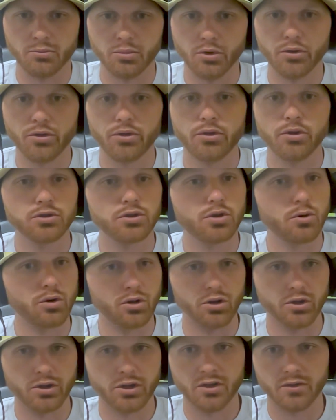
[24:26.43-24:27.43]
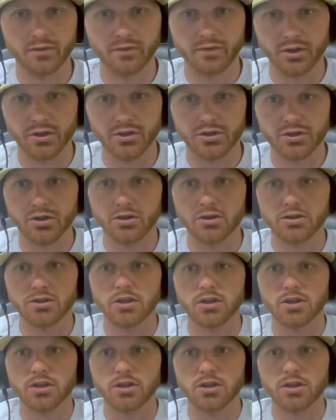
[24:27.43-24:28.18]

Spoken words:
Both those who are looking for insurance